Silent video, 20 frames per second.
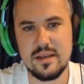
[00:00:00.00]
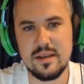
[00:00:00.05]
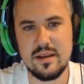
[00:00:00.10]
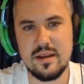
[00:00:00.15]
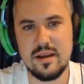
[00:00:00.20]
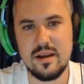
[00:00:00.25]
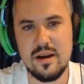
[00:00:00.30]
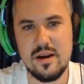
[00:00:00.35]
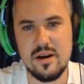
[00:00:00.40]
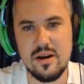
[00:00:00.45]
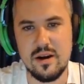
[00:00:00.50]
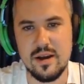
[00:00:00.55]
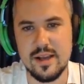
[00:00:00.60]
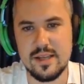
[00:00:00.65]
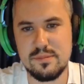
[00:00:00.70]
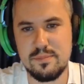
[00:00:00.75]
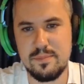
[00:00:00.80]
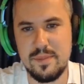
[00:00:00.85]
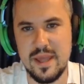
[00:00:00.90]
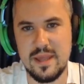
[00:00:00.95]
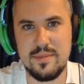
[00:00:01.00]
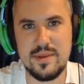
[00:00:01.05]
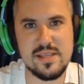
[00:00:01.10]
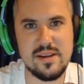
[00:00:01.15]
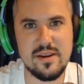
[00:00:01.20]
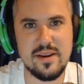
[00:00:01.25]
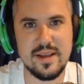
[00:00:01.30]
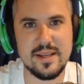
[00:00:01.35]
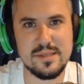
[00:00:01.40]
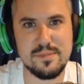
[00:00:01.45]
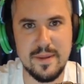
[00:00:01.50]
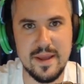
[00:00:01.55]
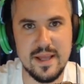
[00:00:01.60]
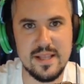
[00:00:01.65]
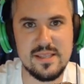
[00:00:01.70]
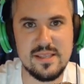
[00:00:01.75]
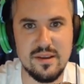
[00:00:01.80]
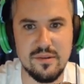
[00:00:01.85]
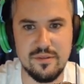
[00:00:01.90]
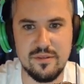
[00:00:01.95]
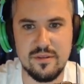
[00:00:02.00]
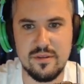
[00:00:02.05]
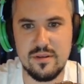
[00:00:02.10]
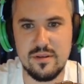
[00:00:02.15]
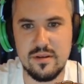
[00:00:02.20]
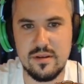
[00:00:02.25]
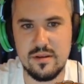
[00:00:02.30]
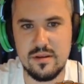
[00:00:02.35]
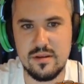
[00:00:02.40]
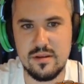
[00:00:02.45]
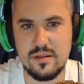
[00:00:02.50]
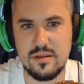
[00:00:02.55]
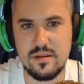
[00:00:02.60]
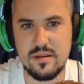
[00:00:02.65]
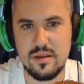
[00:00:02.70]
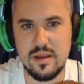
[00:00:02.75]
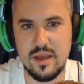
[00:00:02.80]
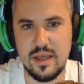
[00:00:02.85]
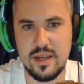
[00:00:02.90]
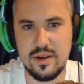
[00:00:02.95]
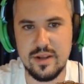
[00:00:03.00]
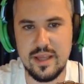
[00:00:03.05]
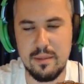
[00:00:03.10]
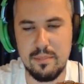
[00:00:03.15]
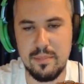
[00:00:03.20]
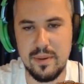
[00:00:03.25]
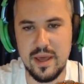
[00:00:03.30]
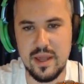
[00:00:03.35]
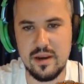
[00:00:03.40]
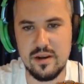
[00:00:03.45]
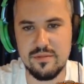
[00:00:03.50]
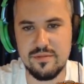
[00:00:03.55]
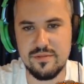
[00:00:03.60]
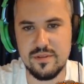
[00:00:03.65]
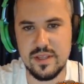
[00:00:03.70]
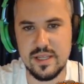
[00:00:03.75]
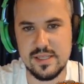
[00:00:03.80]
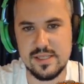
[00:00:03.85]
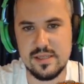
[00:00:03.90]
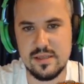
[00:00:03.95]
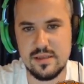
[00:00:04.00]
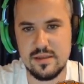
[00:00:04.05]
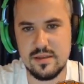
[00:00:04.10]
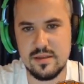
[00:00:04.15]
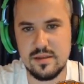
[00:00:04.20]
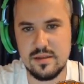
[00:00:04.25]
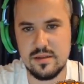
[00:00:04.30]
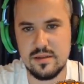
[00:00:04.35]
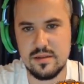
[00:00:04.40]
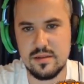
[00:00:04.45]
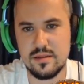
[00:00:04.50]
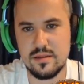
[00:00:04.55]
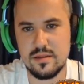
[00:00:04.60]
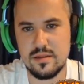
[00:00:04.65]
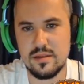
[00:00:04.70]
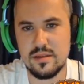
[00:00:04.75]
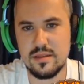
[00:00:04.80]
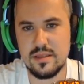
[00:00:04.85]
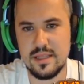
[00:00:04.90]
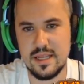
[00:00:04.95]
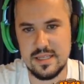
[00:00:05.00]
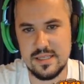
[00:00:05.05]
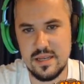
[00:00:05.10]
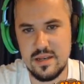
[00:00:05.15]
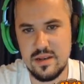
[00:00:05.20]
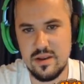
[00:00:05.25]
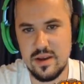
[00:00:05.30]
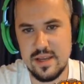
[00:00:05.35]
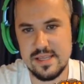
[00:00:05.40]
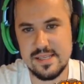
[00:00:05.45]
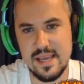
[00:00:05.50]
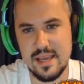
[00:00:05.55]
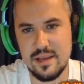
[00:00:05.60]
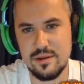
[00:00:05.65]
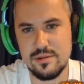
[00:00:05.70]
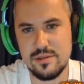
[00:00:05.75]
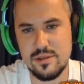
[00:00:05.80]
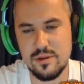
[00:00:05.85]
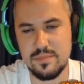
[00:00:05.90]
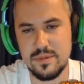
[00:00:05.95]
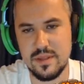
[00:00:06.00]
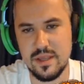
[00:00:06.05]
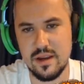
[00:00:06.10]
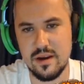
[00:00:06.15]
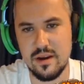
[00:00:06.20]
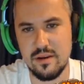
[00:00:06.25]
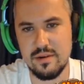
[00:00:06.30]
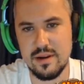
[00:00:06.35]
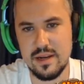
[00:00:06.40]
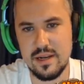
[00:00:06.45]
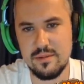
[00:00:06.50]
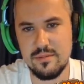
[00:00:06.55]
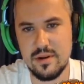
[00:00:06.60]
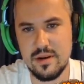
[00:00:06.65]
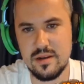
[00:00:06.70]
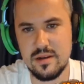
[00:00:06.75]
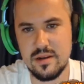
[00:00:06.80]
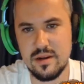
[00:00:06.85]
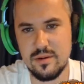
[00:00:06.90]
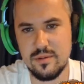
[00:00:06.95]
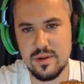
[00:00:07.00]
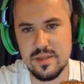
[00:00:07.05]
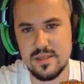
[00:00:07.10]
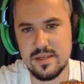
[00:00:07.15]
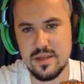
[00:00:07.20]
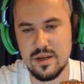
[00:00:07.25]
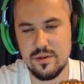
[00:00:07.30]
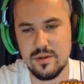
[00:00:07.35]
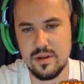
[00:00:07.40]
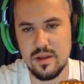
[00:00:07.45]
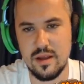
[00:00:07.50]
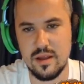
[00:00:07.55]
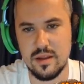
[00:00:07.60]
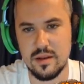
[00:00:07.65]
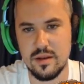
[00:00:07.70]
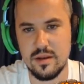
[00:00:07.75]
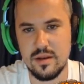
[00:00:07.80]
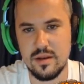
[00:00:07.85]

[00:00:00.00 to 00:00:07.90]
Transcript: Oh, babies are expensive. I don't get paid enough for this. That's a nice house up there. I really want to know what's going on.